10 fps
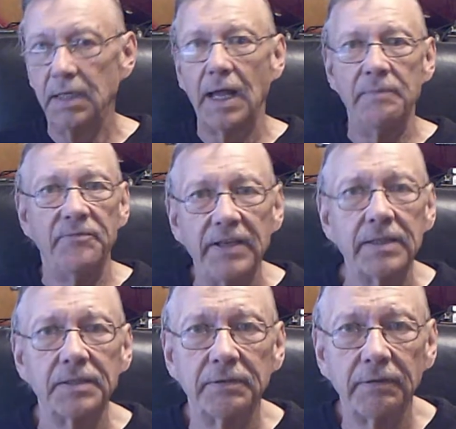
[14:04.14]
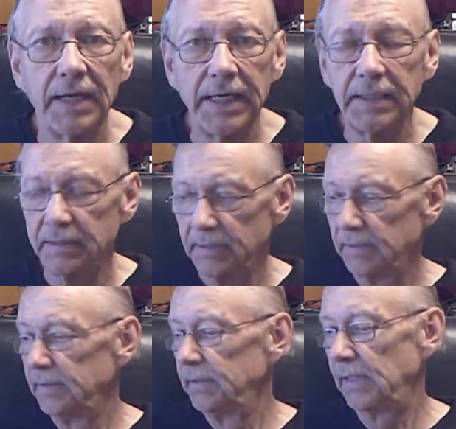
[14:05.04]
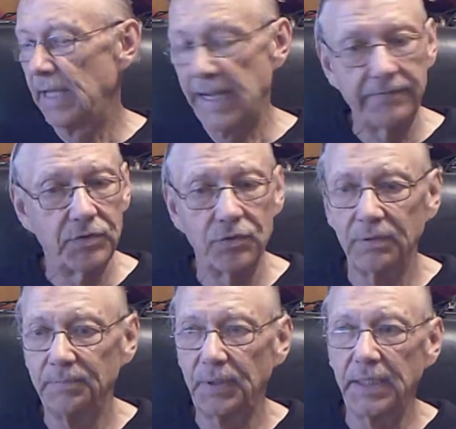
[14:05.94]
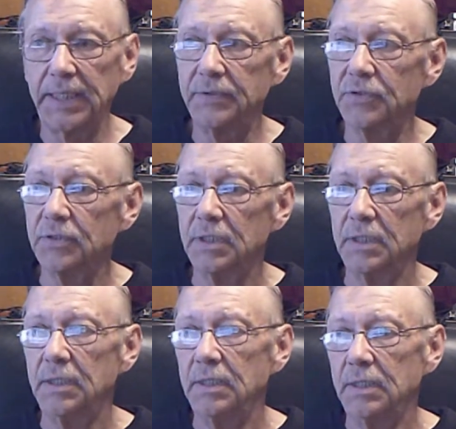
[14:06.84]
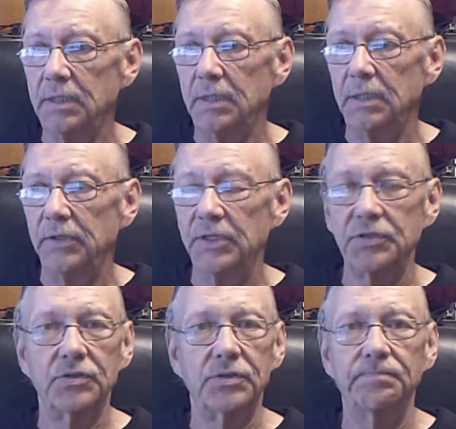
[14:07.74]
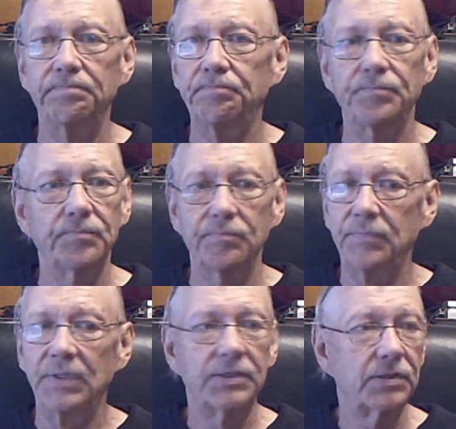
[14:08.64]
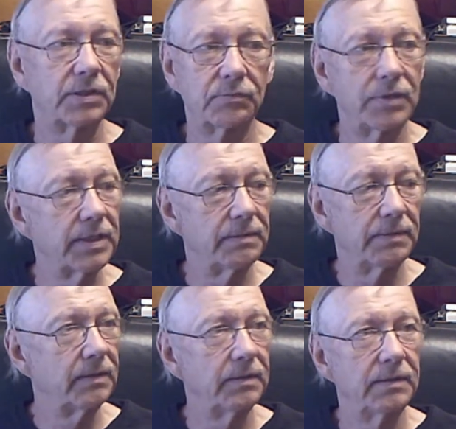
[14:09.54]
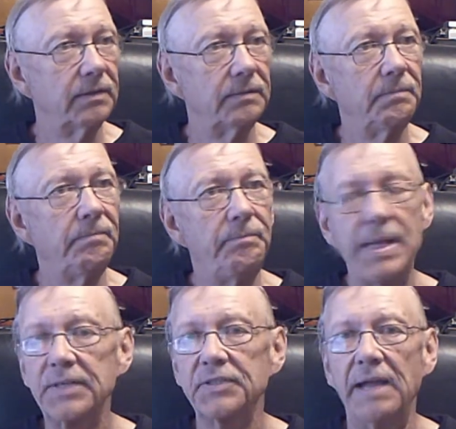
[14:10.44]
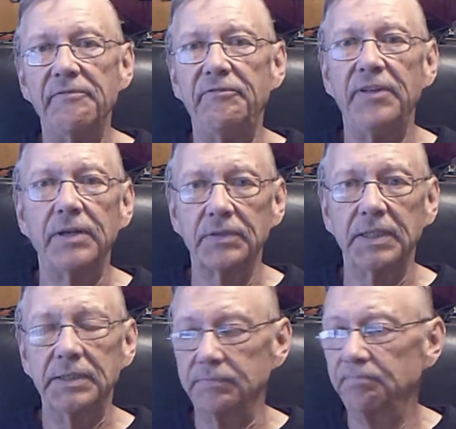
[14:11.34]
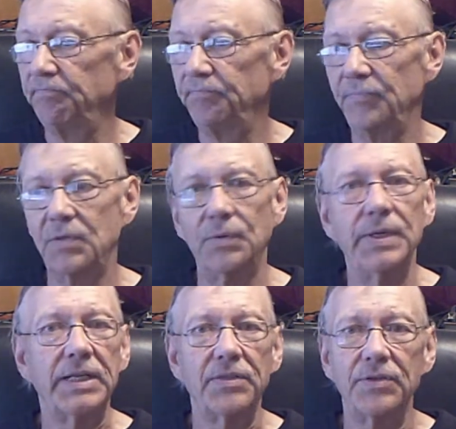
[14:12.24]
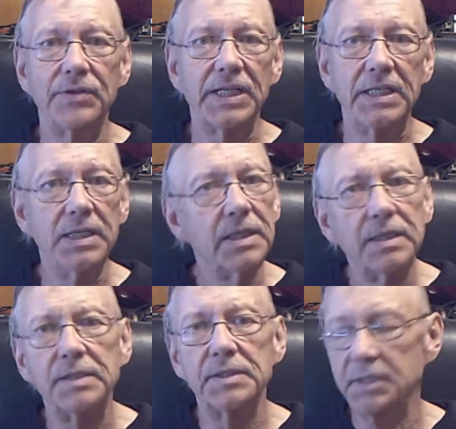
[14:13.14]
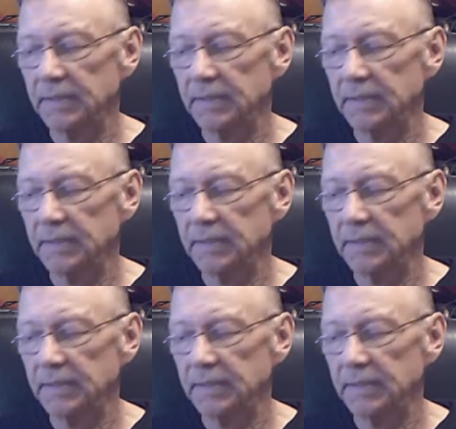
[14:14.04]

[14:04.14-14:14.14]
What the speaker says: I'm feeling great. I have no complaints. This is one of the best I've felt in 20, 30 years.